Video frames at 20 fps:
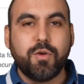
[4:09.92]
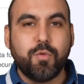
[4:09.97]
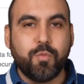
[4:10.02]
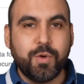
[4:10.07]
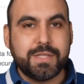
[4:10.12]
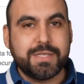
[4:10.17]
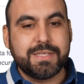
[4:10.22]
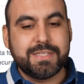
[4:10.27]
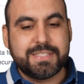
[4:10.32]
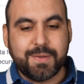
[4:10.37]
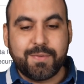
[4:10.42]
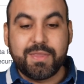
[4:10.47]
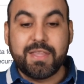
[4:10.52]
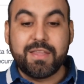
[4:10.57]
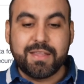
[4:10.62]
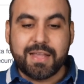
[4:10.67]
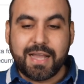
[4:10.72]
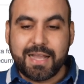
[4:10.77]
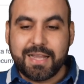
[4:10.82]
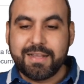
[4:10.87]
with
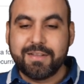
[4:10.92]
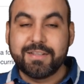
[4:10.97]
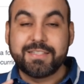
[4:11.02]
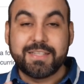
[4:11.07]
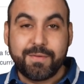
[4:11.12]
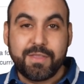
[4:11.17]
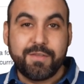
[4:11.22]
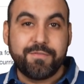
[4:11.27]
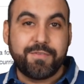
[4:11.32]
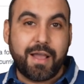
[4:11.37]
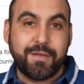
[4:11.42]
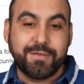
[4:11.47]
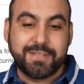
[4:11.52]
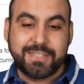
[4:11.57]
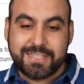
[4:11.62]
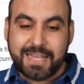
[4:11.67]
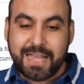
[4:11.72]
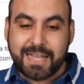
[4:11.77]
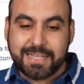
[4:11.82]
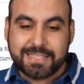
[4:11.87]
seventy-nine, seventy-five
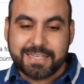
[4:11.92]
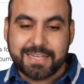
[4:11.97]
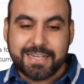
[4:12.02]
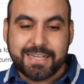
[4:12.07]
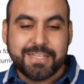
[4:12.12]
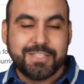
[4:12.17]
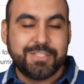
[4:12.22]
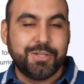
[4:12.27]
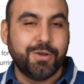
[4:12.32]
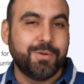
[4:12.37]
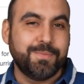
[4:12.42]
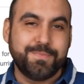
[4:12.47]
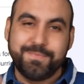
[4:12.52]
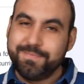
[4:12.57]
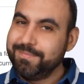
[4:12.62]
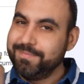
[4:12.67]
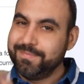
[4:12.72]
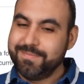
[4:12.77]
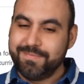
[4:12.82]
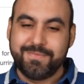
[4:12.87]
cents. So
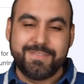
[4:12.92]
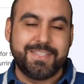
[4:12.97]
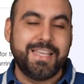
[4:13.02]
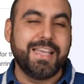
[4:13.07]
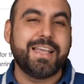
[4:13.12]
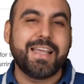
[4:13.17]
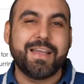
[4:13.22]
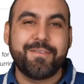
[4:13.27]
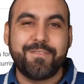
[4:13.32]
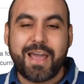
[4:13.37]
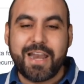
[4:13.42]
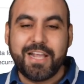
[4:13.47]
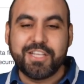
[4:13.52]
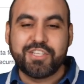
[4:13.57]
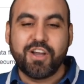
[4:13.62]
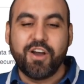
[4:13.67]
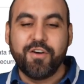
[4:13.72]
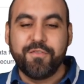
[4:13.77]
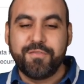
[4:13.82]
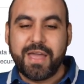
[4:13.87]
take
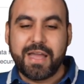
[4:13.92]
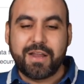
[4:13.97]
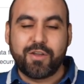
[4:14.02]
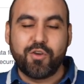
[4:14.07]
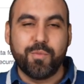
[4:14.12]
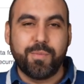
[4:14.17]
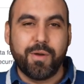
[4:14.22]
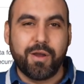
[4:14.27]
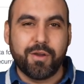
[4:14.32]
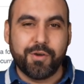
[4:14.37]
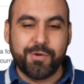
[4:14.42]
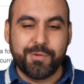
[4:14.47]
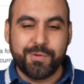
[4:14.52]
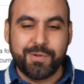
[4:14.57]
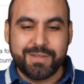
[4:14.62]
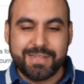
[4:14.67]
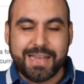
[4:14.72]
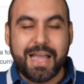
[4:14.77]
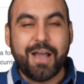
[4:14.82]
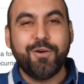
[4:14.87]
advantage of that coupon
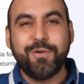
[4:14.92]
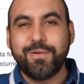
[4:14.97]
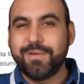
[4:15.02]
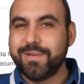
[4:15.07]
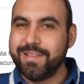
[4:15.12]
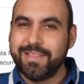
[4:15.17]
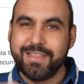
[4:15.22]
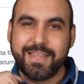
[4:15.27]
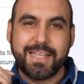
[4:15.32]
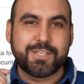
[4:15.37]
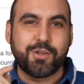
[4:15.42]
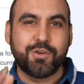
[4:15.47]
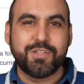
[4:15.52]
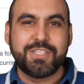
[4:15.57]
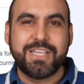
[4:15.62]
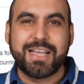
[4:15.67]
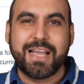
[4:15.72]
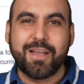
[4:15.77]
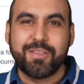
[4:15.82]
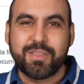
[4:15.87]
code. Now let's go
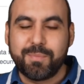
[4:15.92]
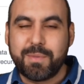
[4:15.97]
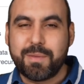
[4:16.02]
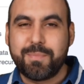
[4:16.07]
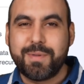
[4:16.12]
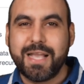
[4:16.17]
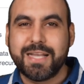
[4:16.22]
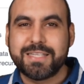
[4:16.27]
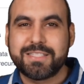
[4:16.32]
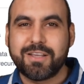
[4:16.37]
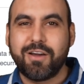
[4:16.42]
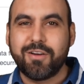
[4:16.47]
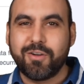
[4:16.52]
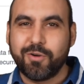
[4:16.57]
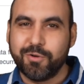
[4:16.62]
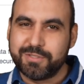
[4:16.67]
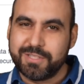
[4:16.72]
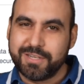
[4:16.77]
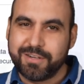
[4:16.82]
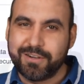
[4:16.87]
check out the V P S on
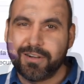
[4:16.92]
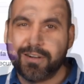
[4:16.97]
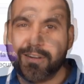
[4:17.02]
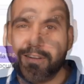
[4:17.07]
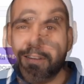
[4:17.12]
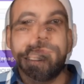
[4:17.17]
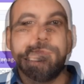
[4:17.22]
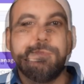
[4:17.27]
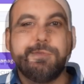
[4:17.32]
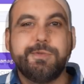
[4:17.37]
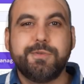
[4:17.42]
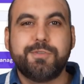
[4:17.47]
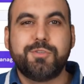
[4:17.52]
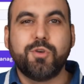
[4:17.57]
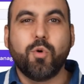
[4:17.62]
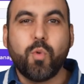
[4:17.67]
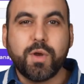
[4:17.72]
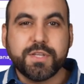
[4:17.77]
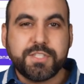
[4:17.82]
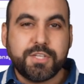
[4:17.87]
Hostinger.
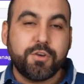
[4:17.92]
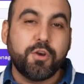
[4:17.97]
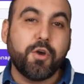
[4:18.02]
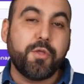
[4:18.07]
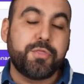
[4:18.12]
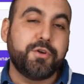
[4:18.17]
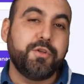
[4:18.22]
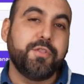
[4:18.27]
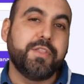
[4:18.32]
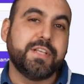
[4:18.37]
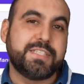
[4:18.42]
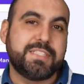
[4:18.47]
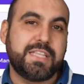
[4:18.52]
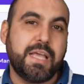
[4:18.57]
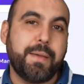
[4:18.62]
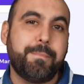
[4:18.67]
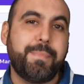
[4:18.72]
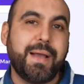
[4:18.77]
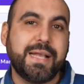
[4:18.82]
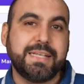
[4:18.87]
So once you go through the
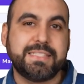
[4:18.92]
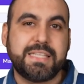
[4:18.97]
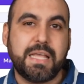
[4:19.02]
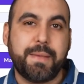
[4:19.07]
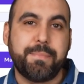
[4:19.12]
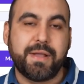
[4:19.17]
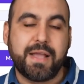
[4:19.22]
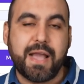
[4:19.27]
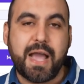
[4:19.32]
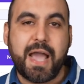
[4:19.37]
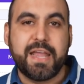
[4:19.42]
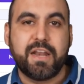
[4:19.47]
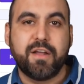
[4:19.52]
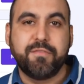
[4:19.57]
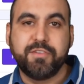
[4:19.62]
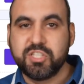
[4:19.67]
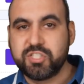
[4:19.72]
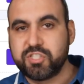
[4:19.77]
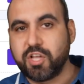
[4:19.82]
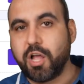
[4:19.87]
step-by-step guide
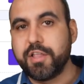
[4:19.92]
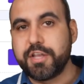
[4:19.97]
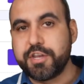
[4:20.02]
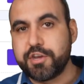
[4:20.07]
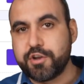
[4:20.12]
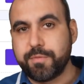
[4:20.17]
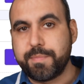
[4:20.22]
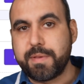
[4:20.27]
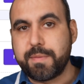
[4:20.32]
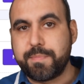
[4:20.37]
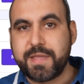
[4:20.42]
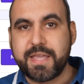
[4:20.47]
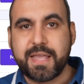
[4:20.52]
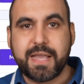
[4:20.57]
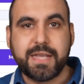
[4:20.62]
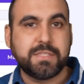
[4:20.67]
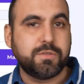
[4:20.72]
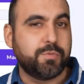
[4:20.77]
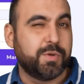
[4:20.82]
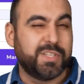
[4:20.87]
of installing your V P
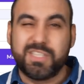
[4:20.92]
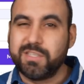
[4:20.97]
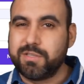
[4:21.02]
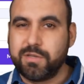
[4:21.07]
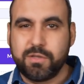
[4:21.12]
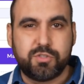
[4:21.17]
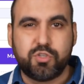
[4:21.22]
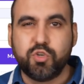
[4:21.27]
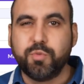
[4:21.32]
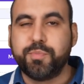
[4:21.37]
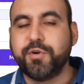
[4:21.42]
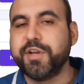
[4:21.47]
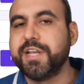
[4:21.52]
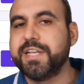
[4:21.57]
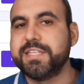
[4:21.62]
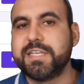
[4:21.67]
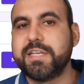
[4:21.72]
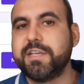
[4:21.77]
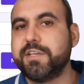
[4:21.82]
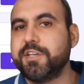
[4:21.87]
S, which is super
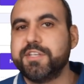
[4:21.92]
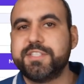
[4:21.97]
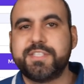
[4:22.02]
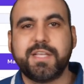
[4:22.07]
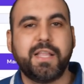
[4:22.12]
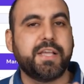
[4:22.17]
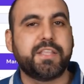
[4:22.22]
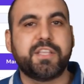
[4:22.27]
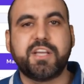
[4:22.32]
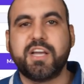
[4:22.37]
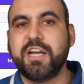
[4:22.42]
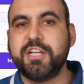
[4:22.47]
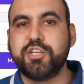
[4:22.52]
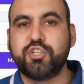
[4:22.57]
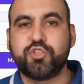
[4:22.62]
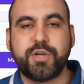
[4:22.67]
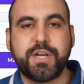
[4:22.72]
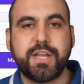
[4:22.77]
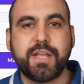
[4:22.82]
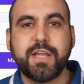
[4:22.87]
easy, select
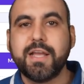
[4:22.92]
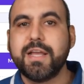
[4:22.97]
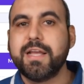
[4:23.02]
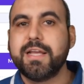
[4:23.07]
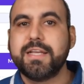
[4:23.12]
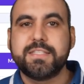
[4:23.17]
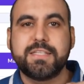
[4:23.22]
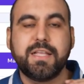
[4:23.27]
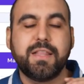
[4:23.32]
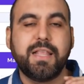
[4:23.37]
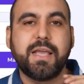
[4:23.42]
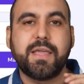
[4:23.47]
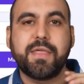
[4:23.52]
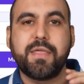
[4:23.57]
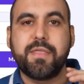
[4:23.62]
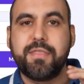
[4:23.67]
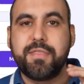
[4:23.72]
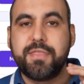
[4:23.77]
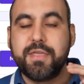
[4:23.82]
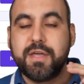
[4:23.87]
country, select
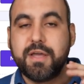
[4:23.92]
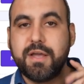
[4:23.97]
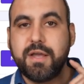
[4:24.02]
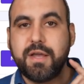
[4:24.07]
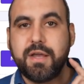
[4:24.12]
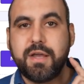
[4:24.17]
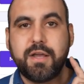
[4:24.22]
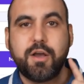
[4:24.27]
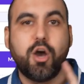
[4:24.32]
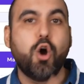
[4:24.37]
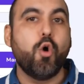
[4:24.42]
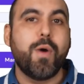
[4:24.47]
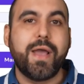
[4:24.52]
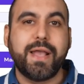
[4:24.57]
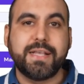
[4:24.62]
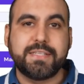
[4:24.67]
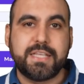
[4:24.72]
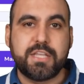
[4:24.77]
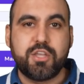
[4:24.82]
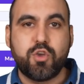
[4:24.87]
the O
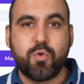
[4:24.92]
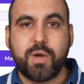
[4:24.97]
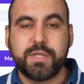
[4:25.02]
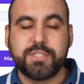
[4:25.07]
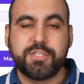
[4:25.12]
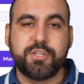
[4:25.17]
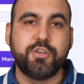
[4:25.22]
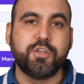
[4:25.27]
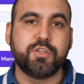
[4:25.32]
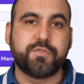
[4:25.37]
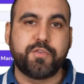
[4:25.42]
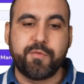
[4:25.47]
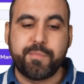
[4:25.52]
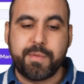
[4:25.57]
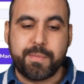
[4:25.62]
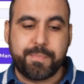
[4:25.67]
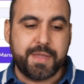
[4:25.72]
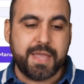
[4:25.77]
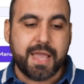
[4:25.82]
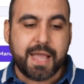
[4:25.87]
S that you want to use for your
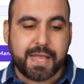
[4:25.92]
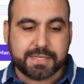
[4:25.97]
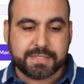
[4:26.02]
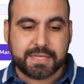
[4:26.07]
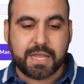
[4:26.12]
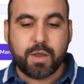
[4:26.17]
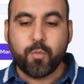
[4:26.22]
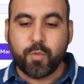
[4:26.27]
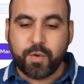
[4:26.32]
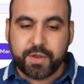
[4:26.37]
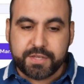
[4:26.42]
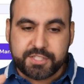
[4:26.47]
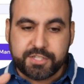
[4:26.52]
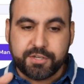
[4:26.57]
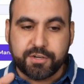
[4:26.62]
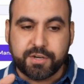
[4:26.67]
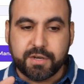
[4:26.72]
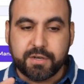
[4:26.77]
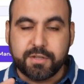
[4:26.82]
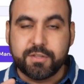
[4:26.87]
V P S. And once
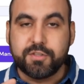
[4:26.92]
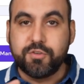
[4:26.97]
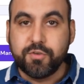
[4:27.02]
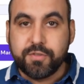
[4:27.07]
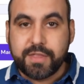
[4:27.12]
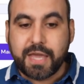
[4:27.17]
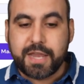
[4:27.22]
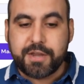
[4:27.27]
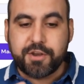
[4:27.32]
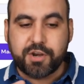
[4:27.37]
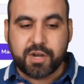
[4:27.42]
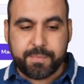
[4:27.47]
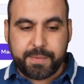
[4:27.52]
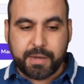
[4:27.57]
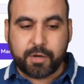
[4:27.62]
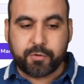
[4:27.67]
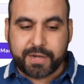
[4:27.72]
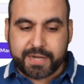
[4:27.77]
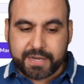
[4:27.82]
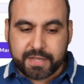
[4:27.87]
you can do that, you're gonna
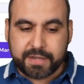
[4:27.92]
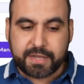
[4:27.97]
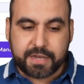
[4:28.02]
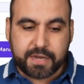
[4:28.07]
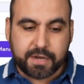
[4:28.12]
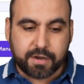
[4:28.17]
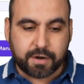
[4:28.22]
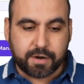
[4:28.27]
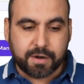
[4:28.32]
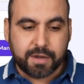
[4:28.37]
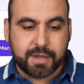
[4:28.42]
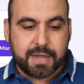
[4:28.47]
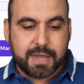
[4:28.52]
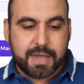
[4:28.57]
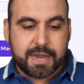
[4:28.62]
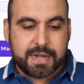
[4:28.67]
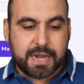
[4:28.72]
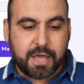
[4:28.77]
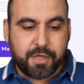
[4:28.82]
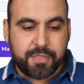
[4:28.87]
be greeted here.
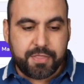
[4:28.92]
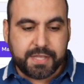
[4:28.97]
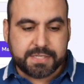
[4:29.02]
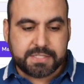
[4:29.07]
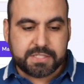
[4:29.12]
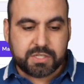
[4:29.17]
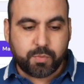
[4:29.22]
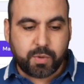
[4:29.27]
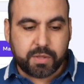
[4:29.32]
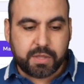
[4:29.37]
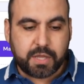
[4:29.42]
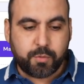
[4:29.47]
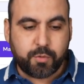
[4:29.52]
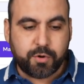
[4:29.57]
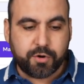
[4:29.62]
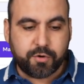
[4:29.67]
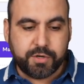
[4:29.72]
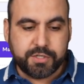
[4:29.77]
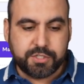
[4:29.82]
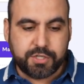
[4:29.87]
Now, this is the one that
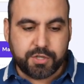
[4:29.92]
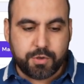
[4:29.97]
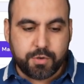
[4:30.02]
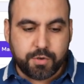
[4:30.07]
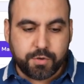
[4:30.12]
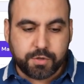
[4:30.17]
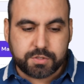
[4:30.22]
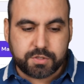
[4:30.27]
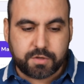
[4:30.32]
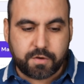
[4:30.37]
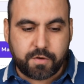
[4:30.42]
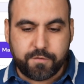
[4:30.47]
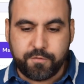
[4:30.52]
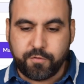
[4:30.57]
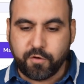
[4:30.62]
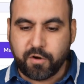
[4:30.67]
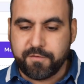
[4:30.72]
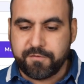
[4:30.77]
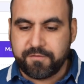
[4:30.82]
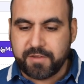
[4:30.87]
we're going to use
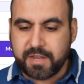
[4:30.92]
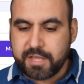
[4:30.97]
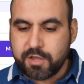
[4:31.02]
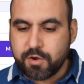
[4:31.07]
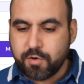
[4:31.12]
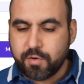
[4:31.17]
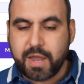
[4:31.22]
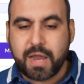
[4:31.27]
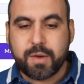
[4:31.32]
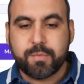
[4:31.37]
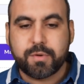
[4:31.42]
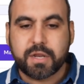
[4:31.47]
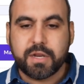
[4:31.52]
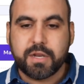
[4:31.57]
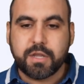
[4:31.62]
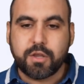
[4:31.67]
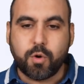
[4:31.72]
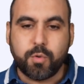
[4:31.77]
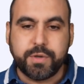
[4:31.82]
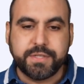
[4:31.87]
for video, and we're going
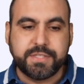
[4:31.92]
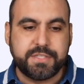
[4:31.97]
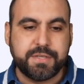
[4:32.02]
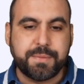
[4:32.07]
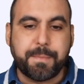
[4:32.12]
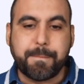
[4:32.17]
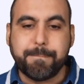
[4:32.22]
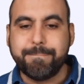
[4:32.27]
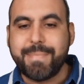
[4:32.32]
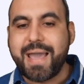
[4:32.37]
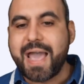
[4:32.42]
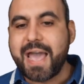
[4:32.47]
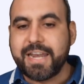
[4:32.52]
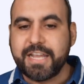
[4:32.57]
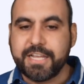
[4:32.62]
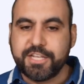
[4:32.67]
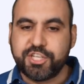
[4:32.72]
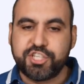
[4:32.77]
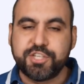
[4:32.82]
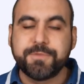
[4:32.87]
to go into
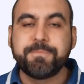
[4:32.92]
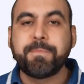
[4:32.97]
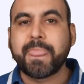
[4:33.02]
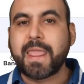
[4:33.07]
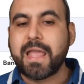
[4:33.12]
manage.